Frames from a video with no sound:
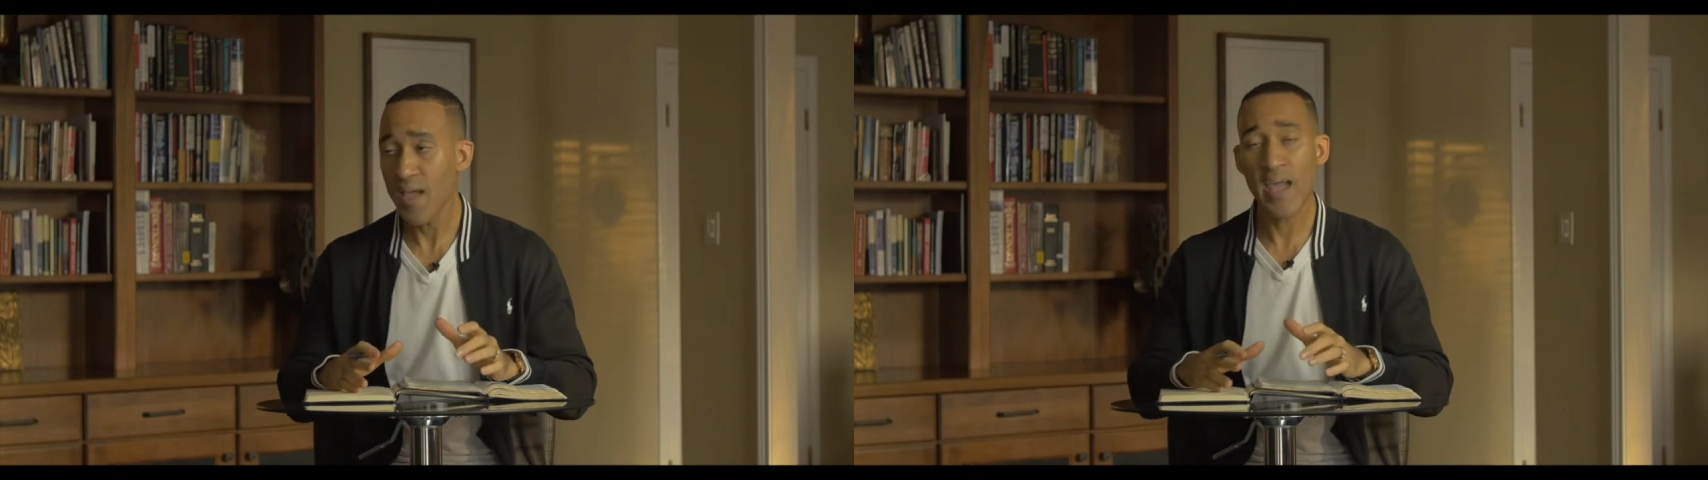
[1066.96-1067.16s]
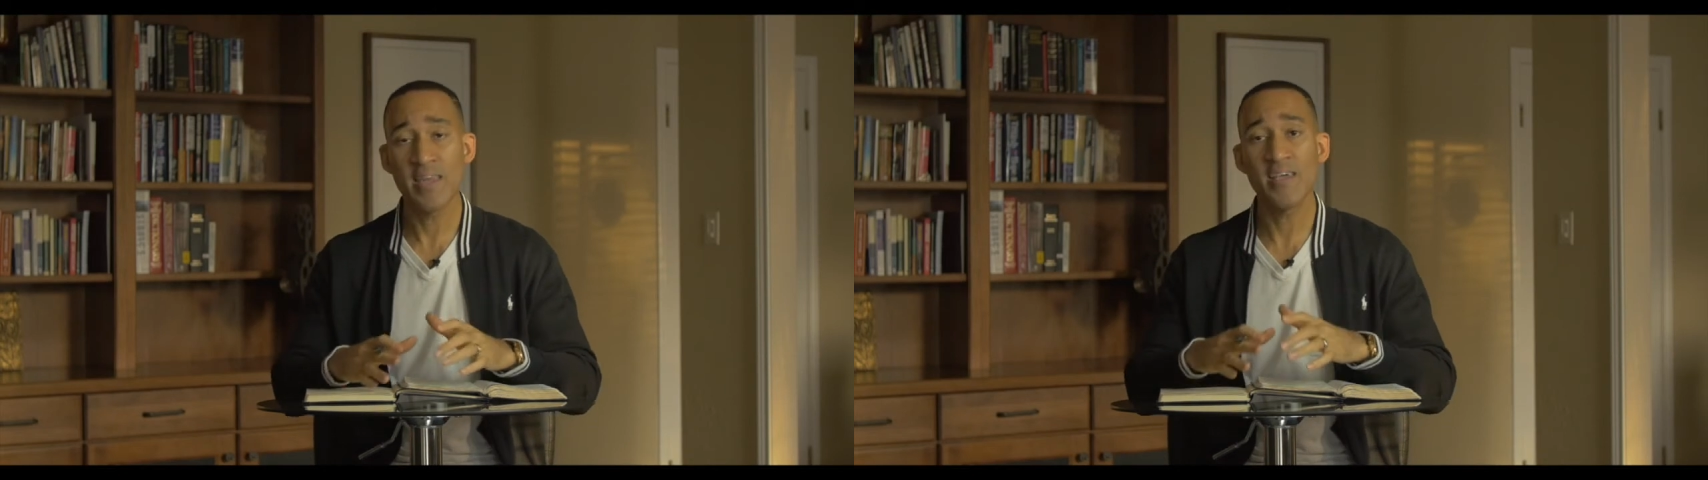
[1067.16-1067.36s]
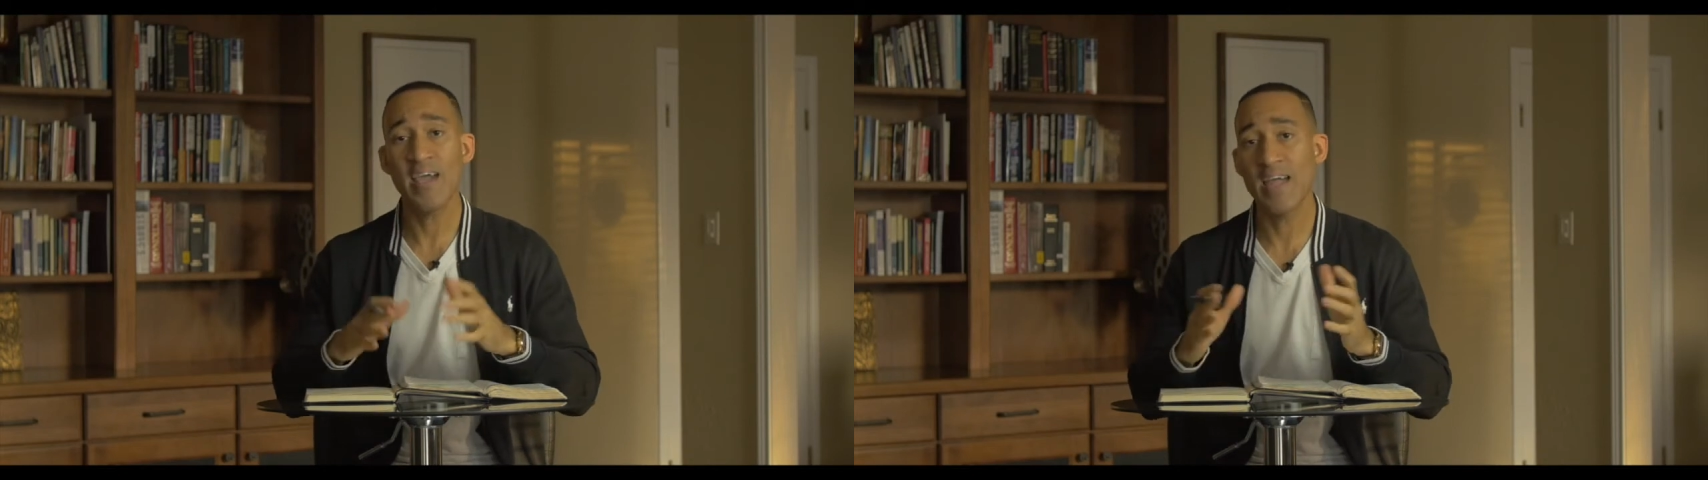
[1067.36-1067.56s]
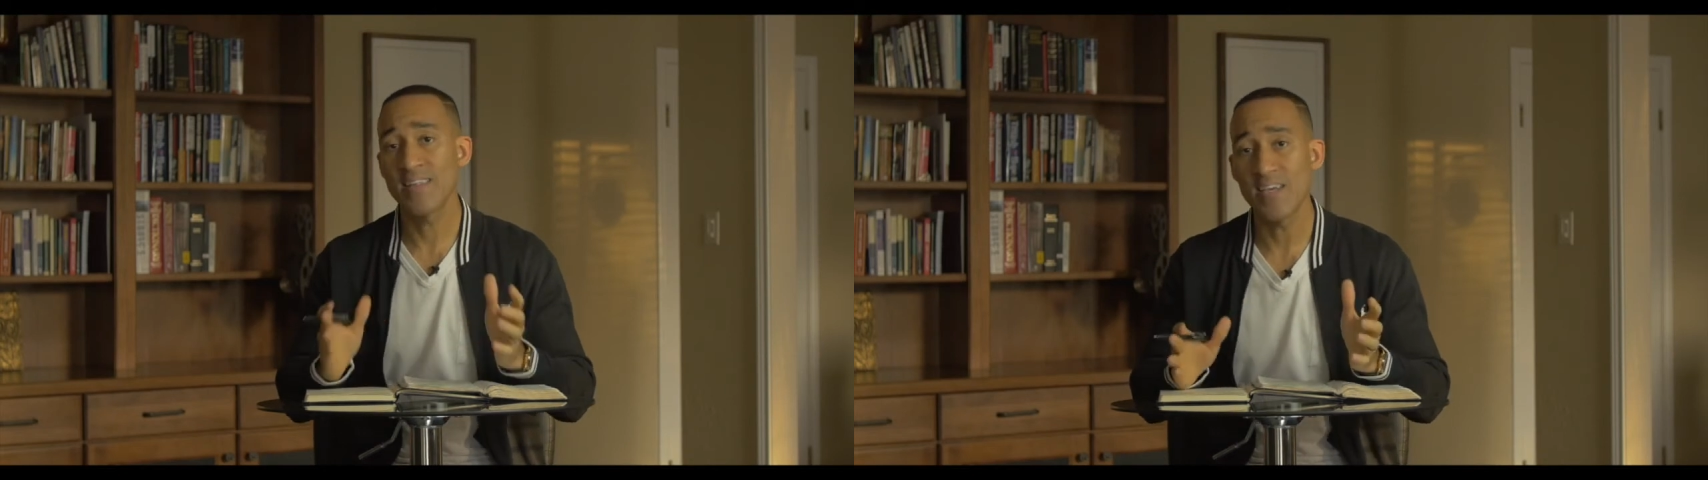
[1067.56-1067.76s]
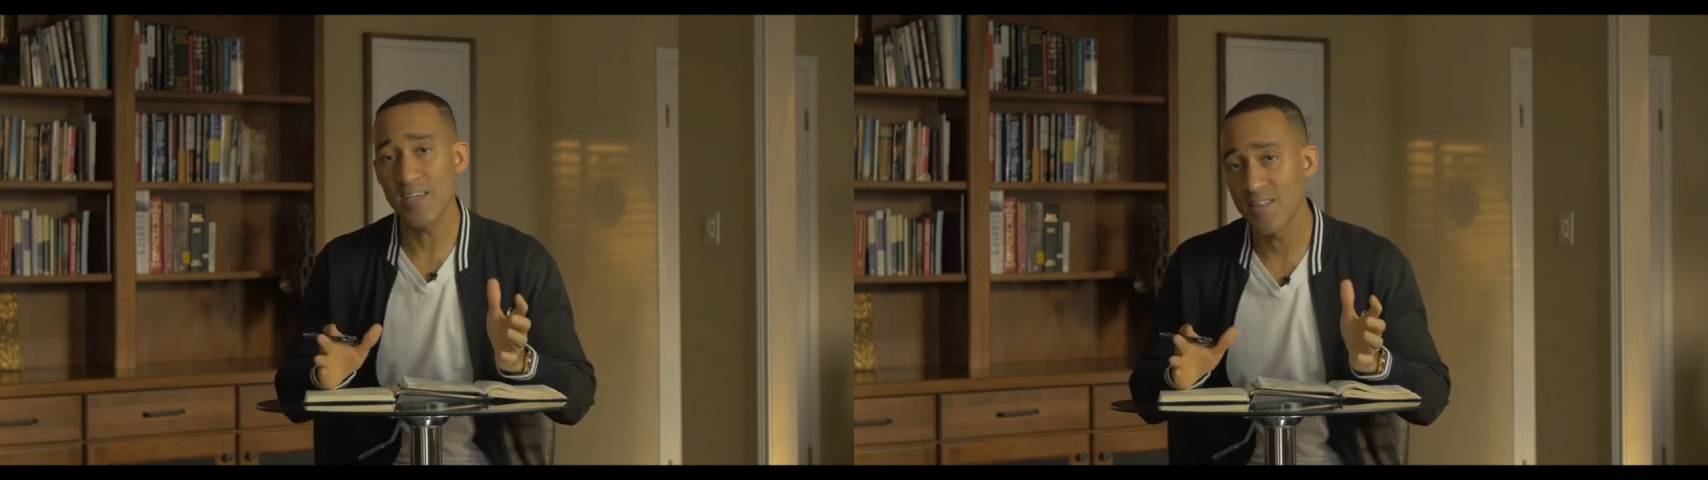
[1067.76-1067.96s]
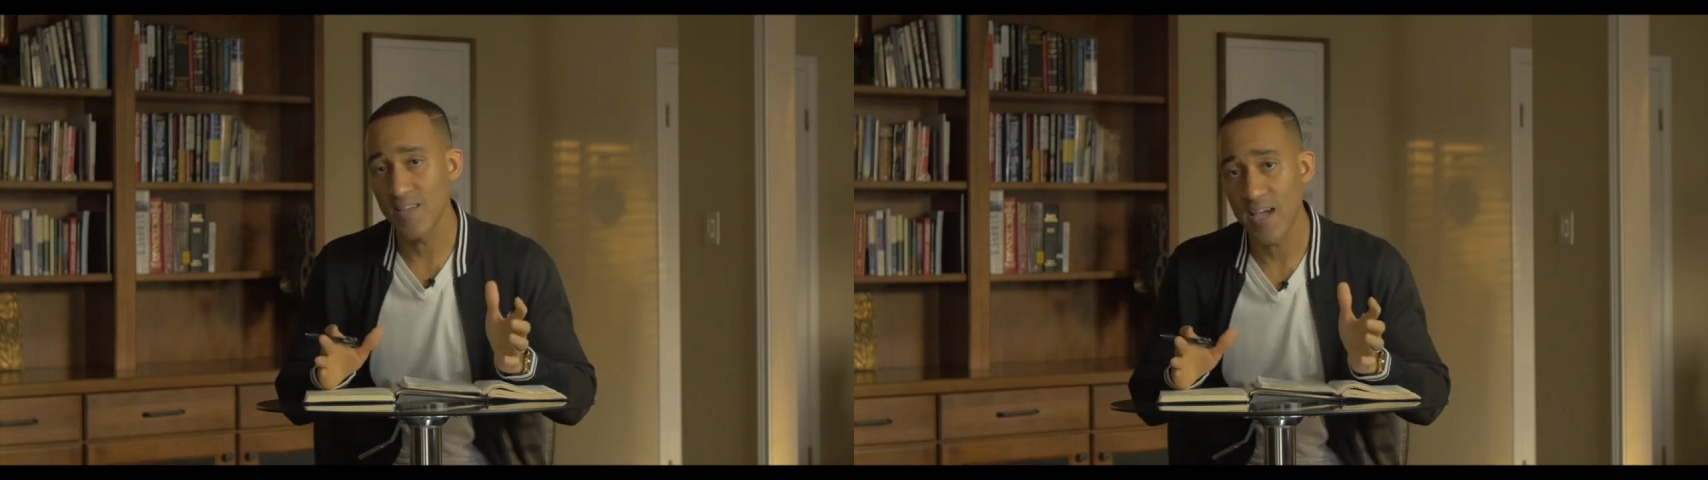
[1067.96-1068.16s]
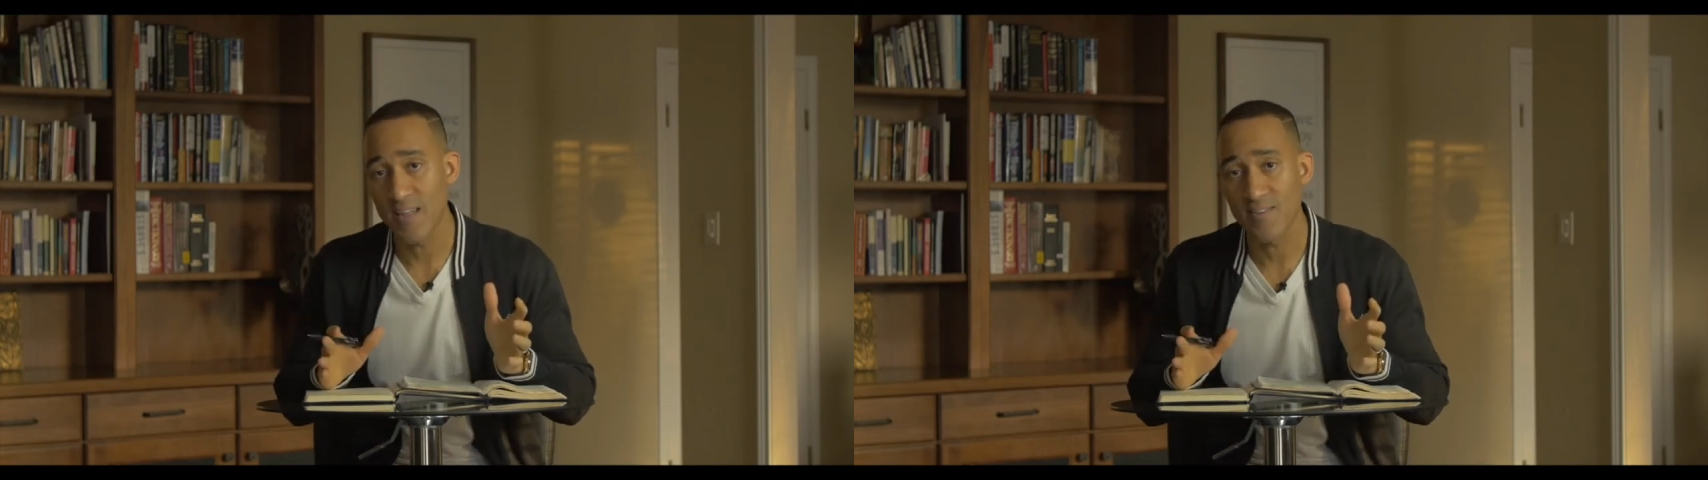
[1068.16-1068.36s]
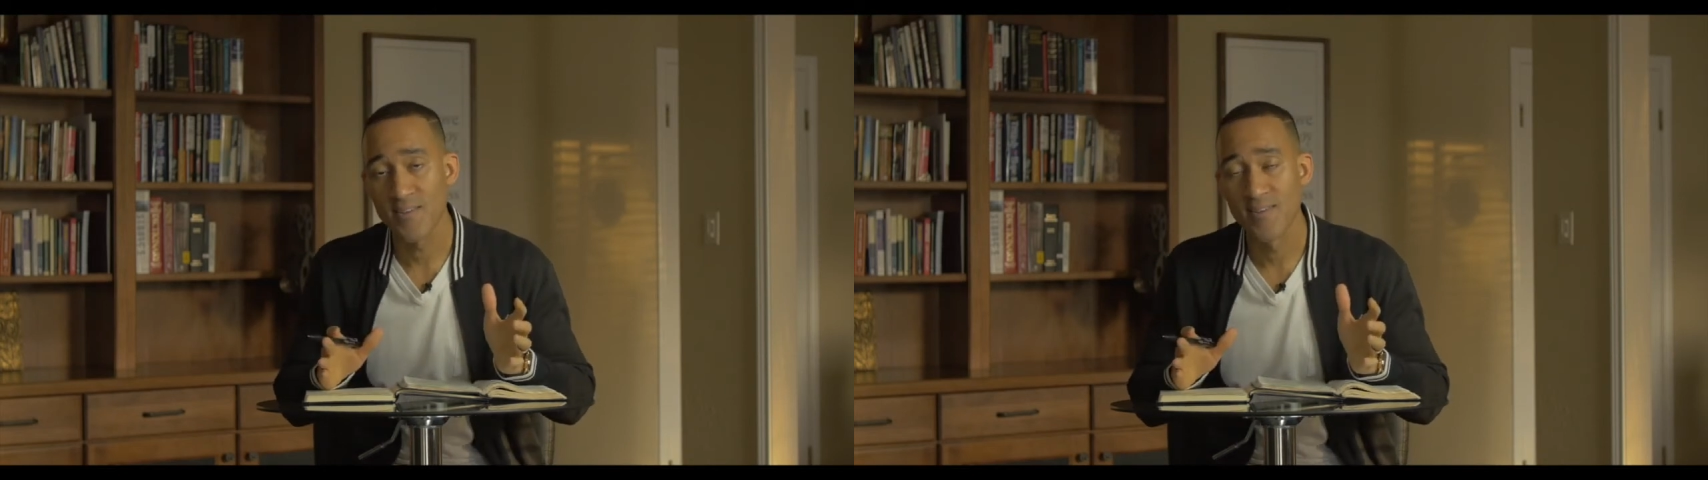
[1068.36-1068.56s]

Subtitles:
And he hadn't eaten yet.